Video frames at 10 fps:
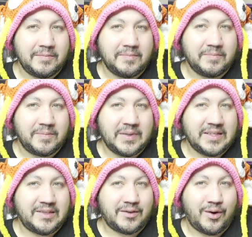But
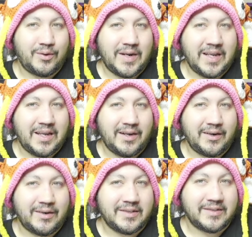this card right
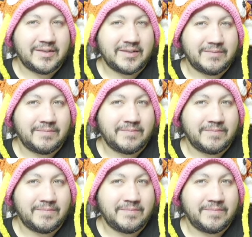here is,
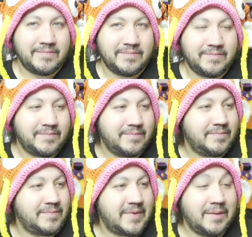
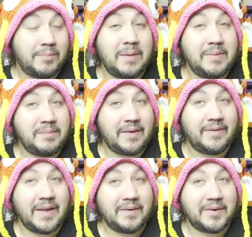it might be my
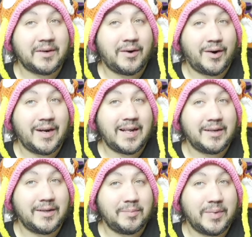favorite card out of
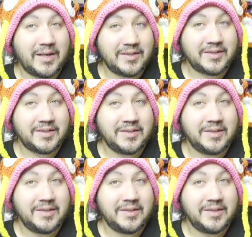the bunch.